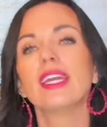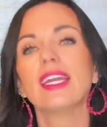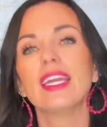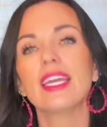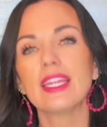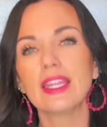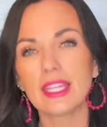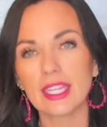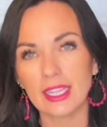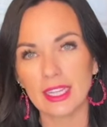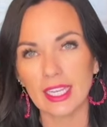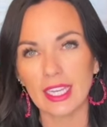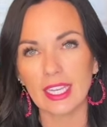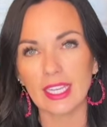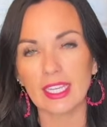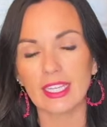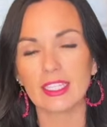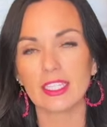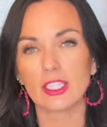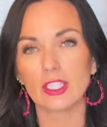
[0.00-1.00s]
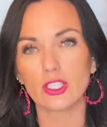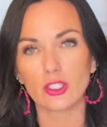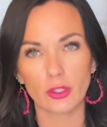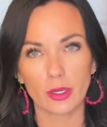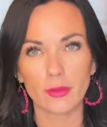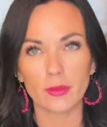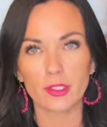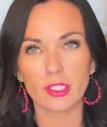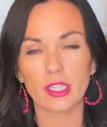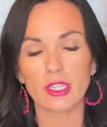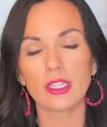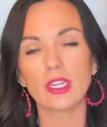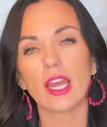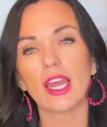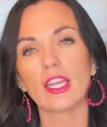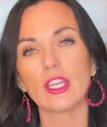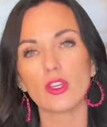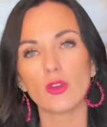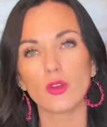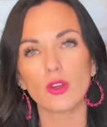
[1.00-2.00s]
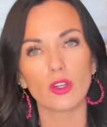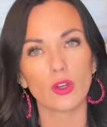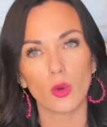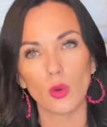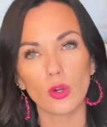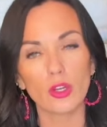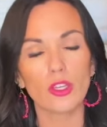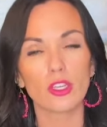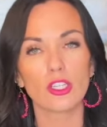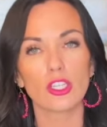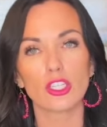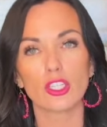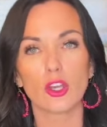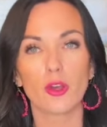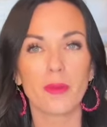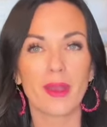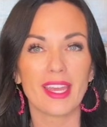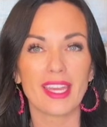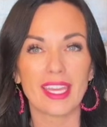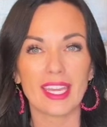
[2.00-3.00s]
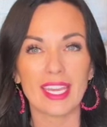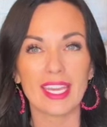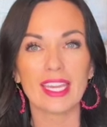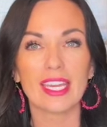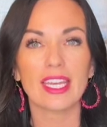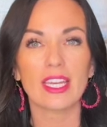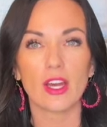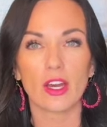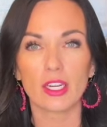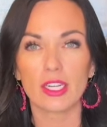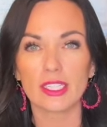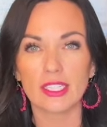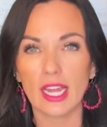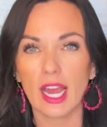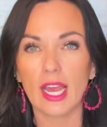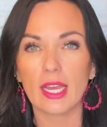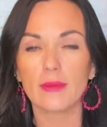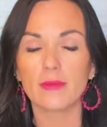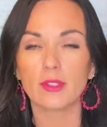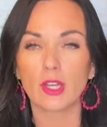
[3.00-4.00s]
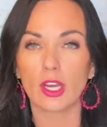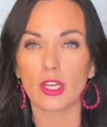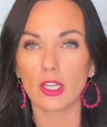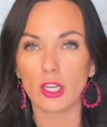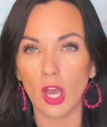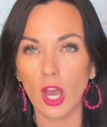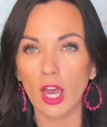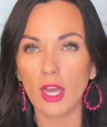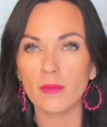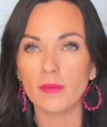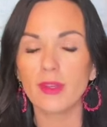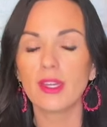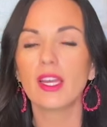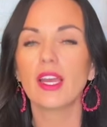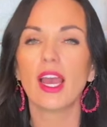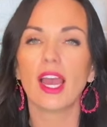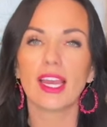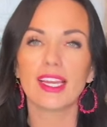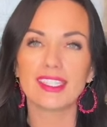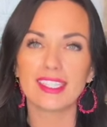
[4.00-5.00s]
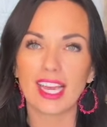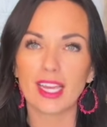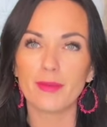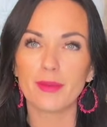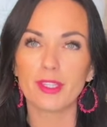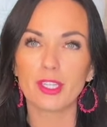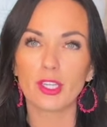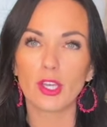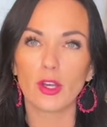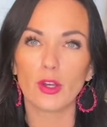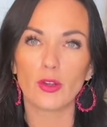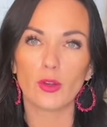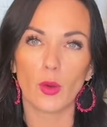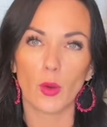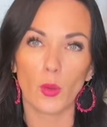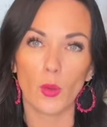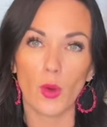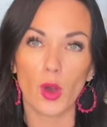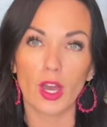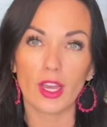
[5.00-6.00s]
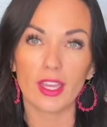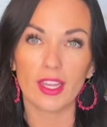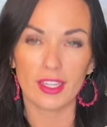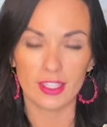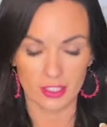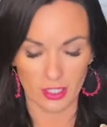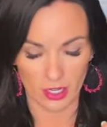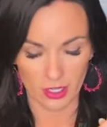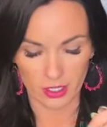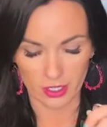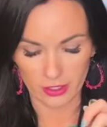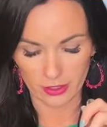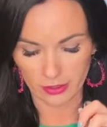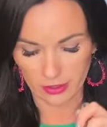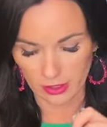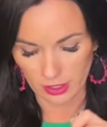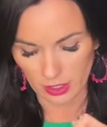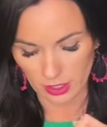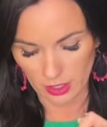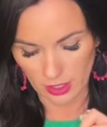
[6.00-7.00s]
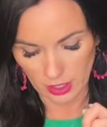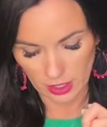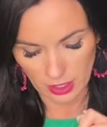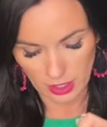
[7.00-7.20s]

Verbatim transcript: in the link in the description and you could or you can just go by eatingonadime.com and type in the code walking tacos.